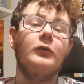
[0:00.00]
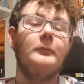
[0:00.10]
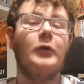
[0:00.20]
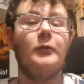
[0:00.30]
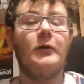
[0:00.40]

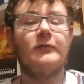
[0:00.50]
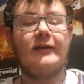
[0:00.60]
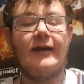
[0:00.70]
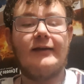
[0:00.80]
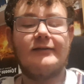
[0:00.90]
mobile
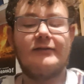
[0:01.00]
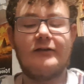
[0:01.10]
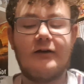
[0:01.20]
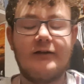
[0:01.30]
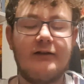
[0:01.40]
text to
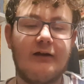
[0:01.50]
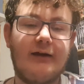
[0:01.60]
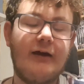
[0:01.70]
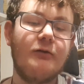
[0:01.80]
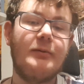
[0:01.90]
kind of like
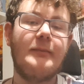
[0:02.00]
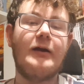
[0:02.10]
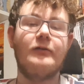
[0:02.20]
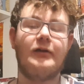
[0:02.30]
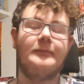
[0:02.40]
help him
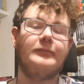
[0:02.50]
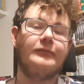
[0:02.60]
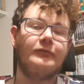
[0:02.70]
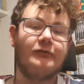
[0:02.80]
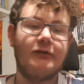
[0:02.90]
out,
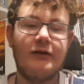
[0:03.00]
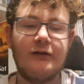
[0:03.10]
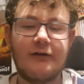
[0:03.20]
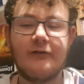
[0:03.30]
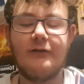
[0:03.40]

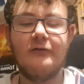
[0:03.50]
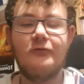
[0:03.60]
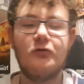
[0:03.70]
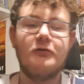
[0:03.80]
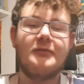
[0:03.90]
like a little
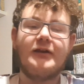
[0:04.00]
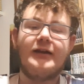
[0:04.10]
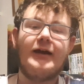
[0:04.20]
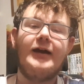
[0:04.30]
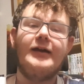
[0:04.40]
forum saying,
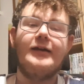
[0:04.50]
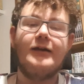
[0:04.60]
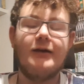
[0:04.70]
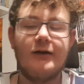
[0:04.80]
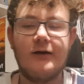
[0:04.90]
"Hey,
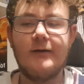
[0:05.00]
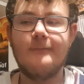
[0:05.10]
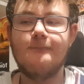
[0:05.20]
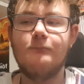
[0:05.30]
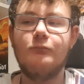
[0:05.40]

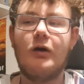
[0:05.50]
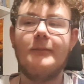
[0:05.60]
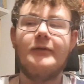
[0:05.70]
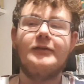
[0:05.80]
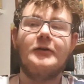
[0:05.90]
I'm
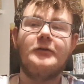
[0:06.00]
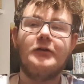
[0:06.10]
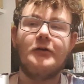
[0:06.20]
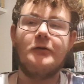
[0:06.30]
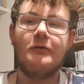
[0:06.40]
in
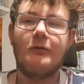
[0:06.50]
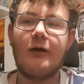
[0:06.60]
Tokyo.